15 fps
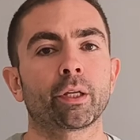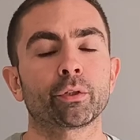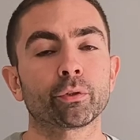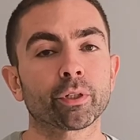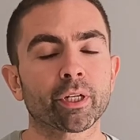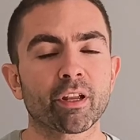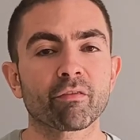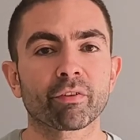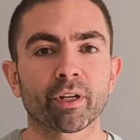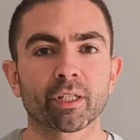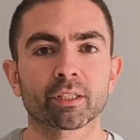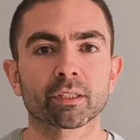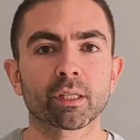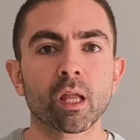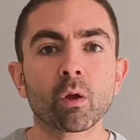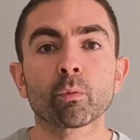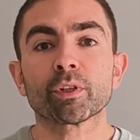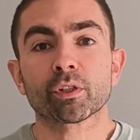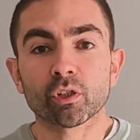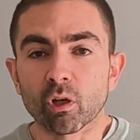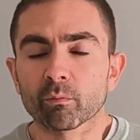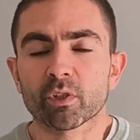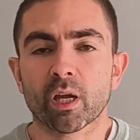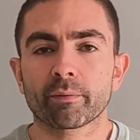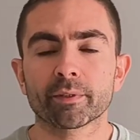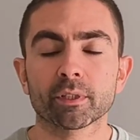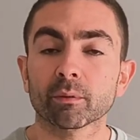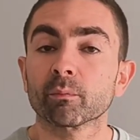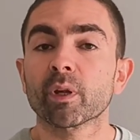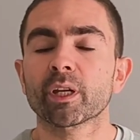during inference, which
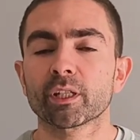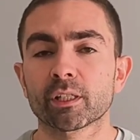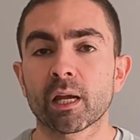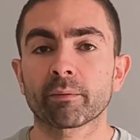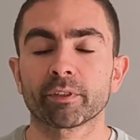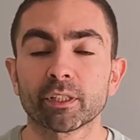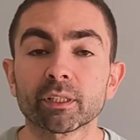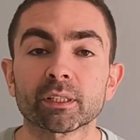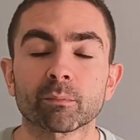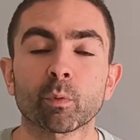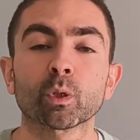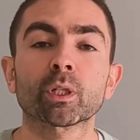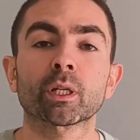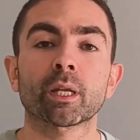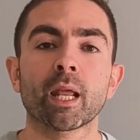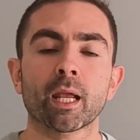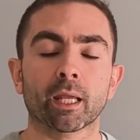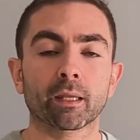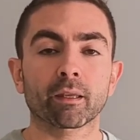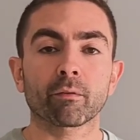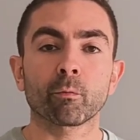sometimes and many times is a bottleneck.